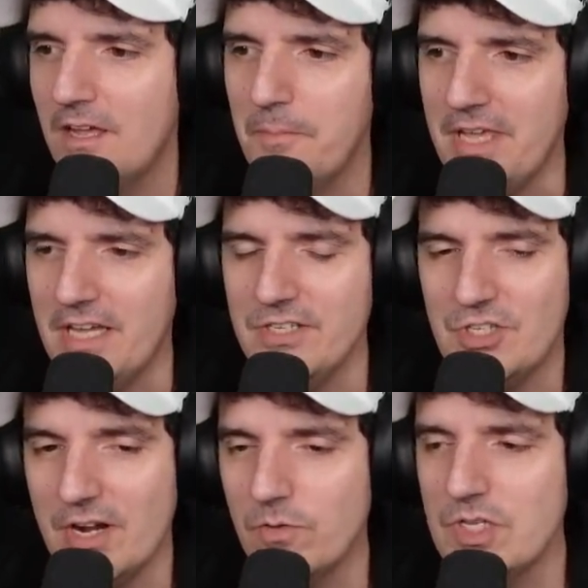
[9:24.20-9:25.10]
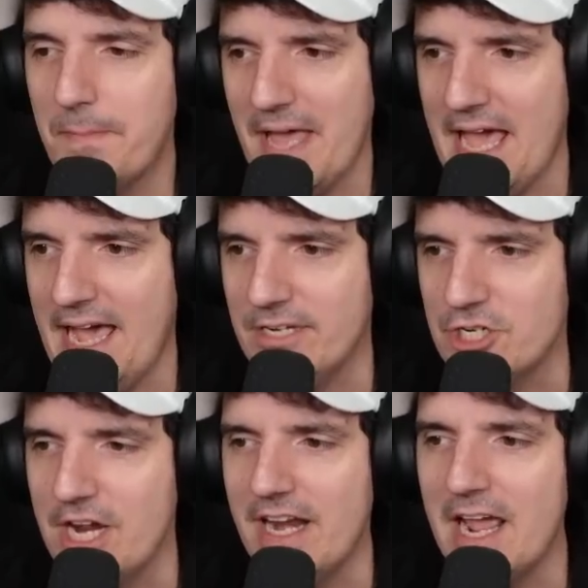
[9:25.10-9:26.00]
Because there was a patch,
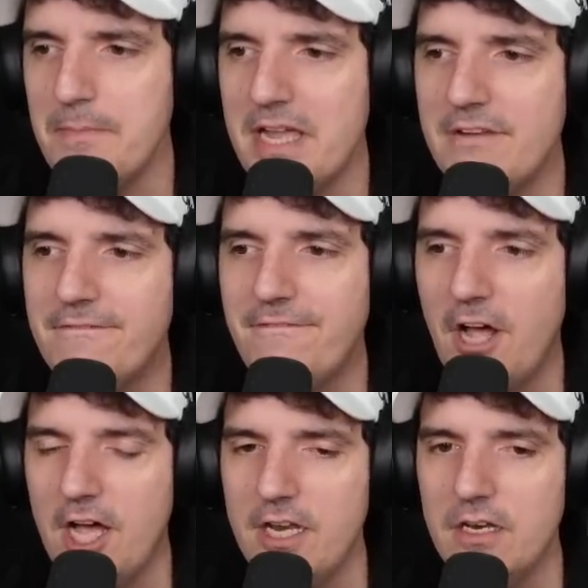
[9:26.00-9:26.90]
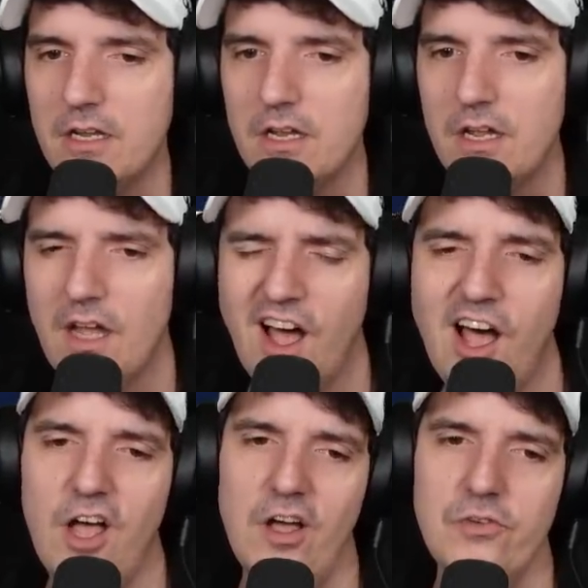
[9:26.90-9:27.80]
and I made fun
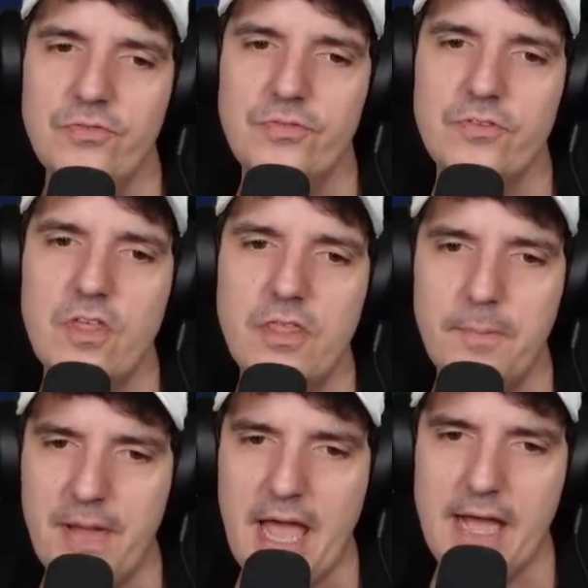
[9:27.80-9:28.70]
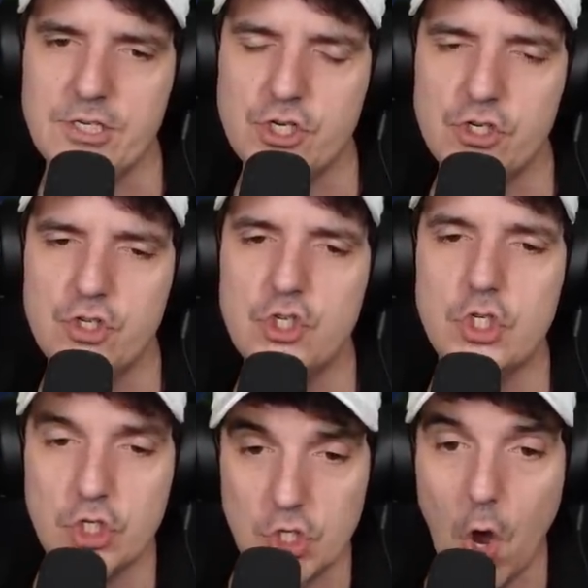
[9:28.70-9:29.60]
of the patch
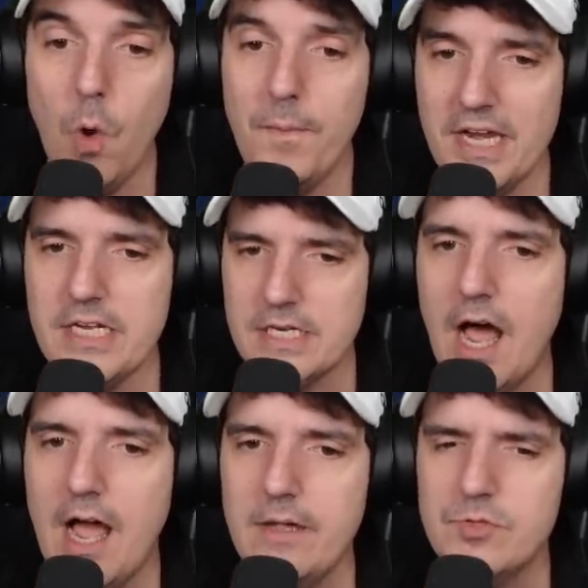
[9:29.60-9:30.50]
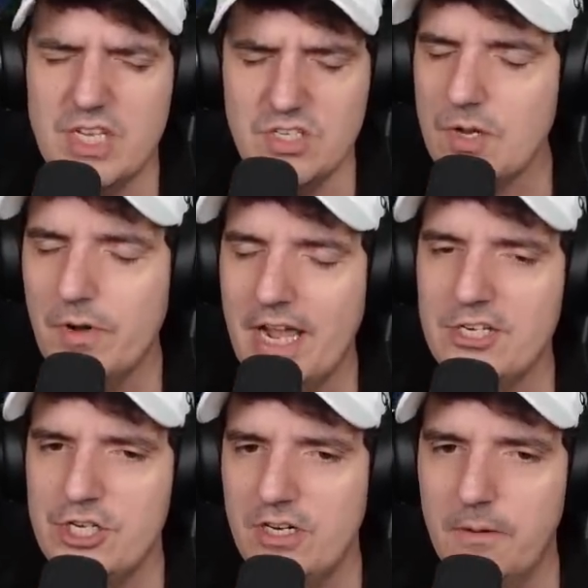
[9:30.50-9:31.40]
so many times that someone
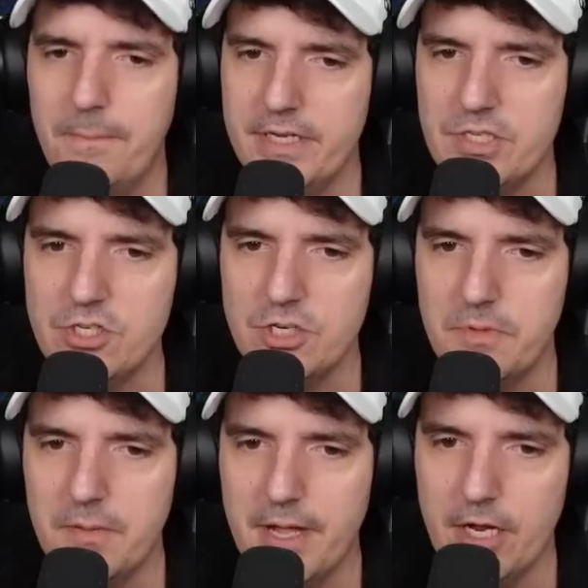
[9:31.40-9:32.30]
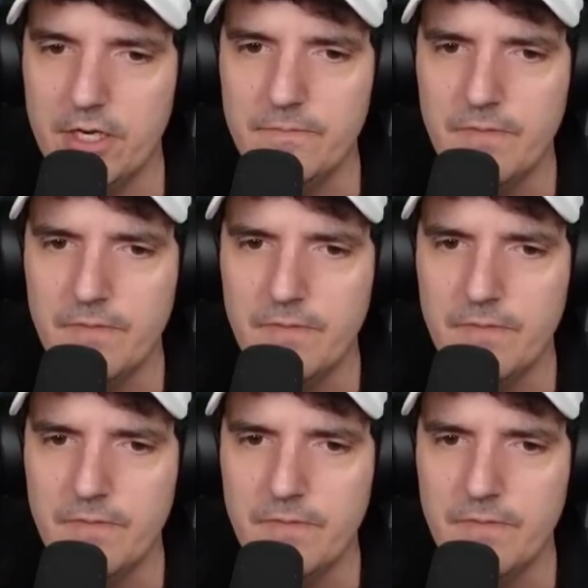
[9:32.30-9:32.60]
actually ended up messaging me about it.